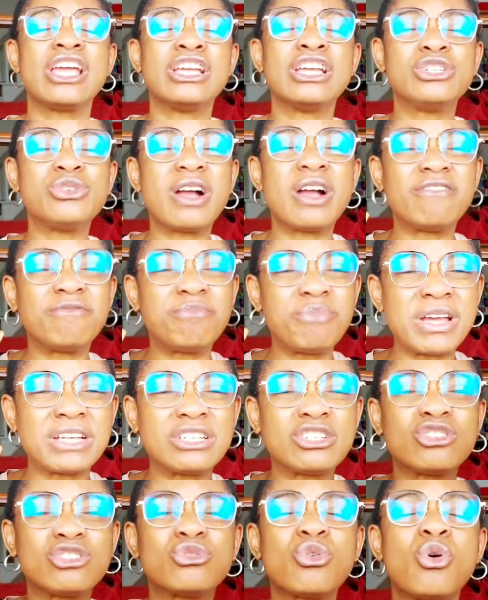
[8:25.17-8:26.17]
you have
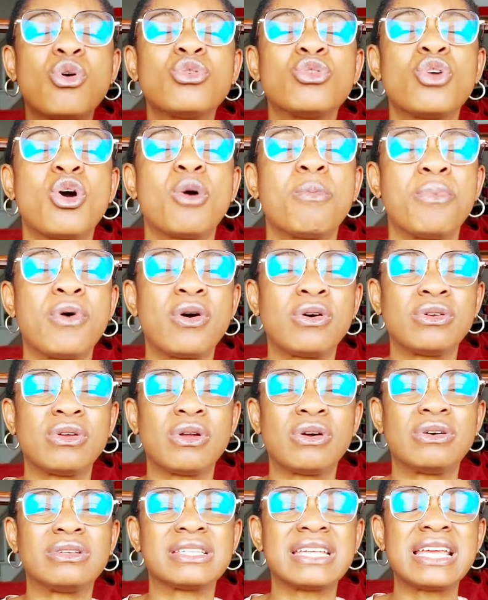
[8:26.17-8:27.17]
bestowed upon
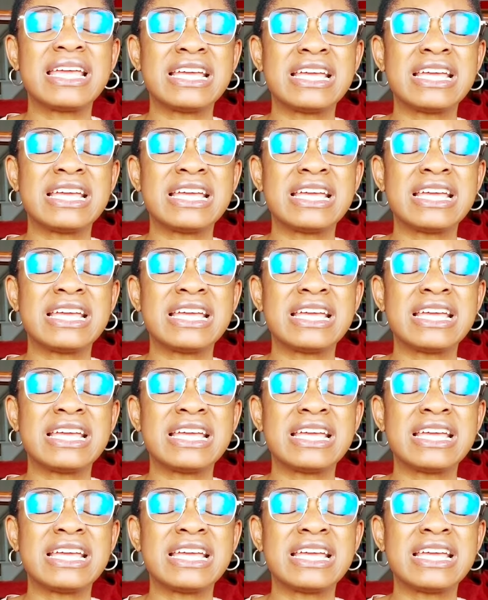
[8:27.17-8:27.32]
us